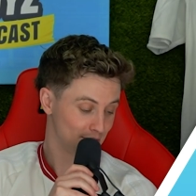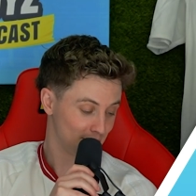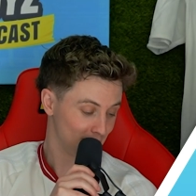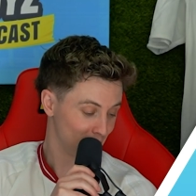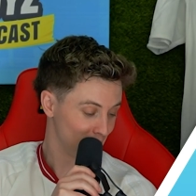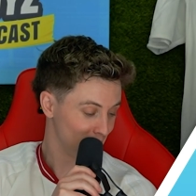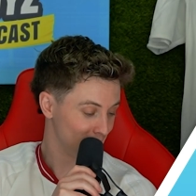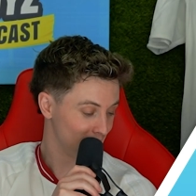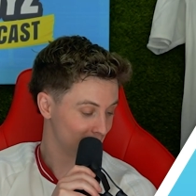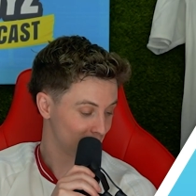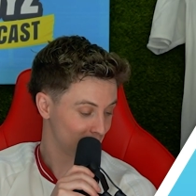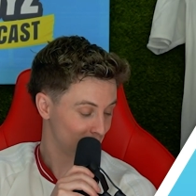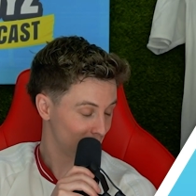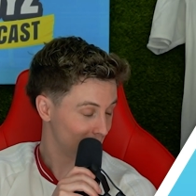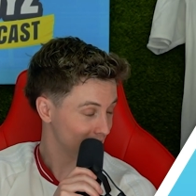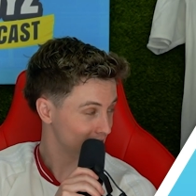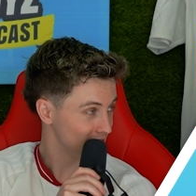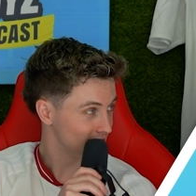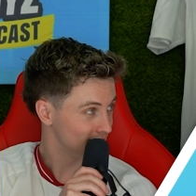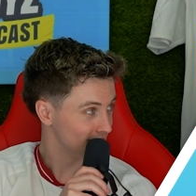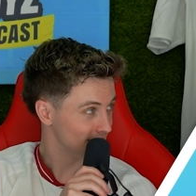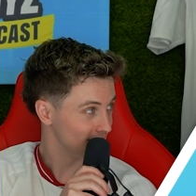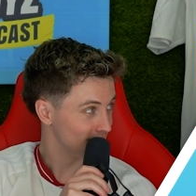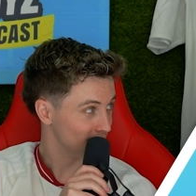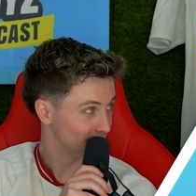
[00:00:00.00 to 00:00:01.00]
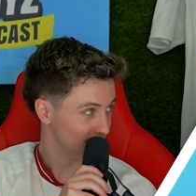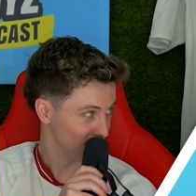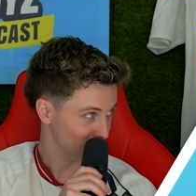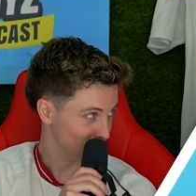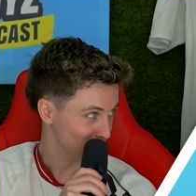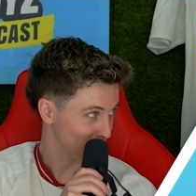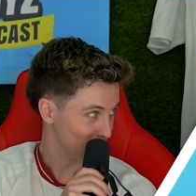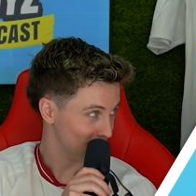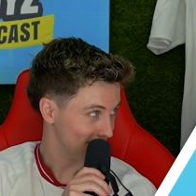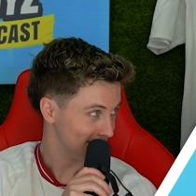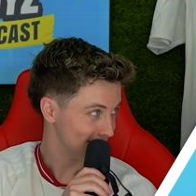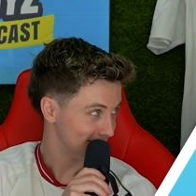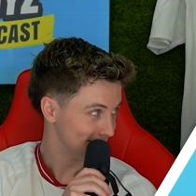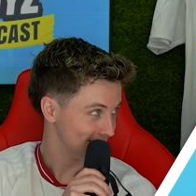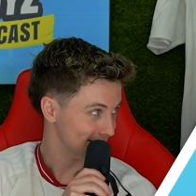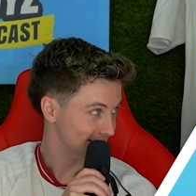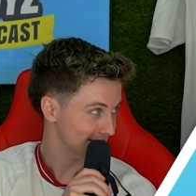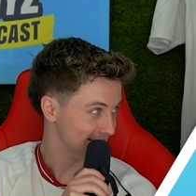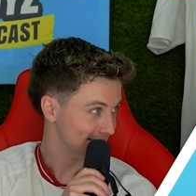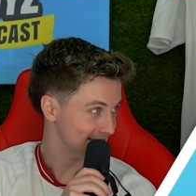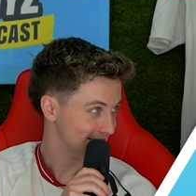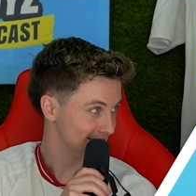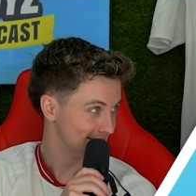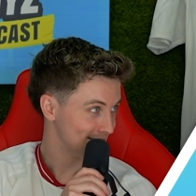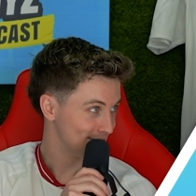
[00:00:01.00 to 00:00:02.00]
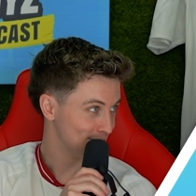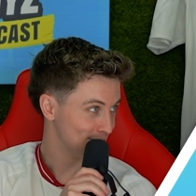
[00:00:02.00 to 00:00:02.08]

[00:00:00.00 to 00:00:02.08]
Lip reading: to the question of all questions,